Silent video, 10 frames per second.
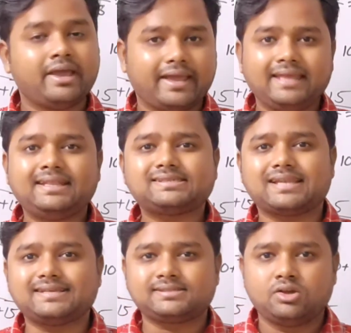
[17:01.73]
In this
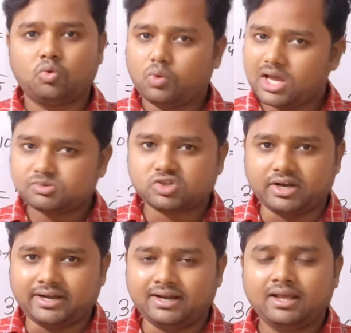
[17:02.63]
class, we have
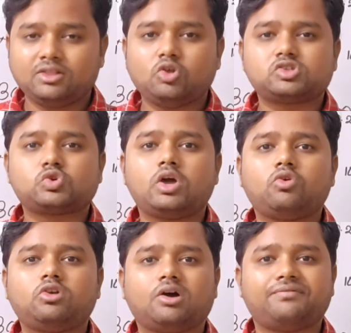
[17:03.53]
studied the square
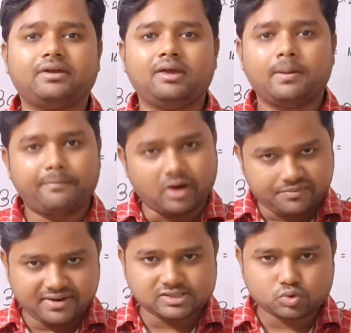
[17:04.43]
root of a
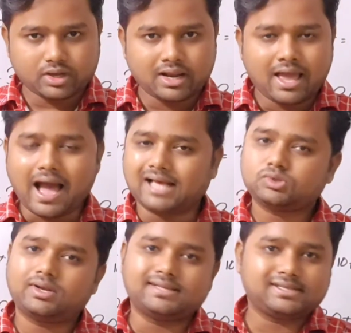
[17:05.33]
perfect square as
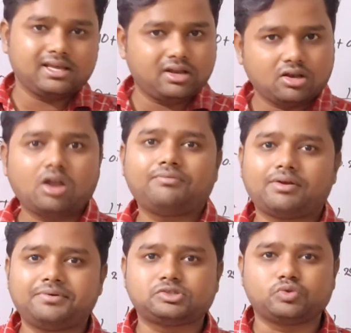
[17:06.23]
well as a
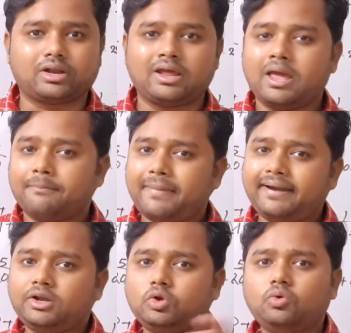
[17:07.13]
non-perfect square. By
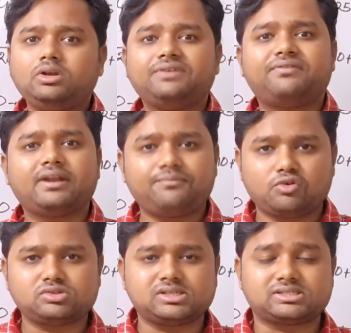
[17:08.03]
two different
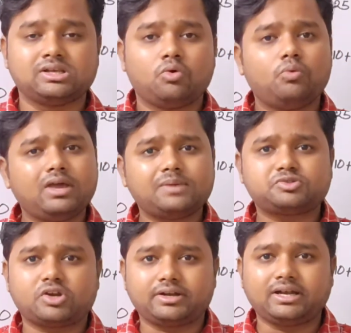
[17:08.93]
processes, we have
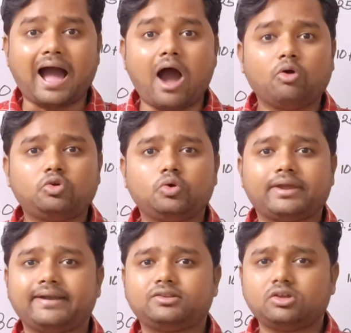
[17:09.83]
studied how to
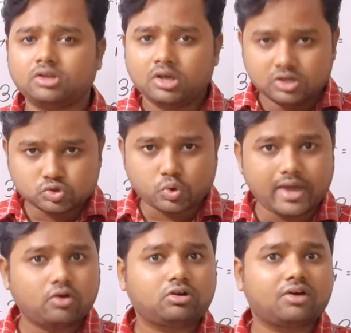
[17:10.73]
get the
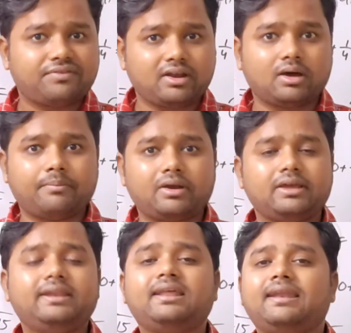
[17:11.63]
square root of a number
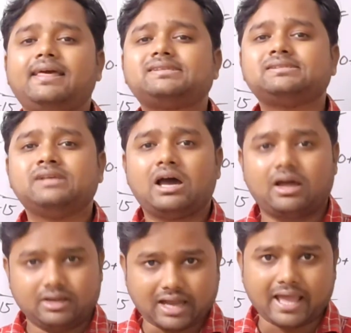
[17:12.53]
in a less
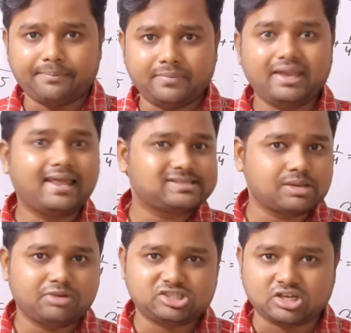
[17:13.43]
time in
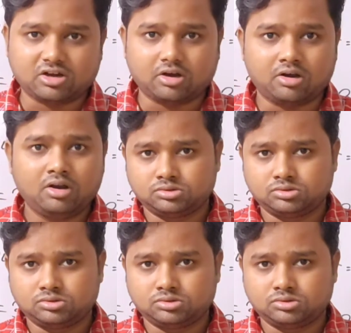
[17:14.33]
examination hall.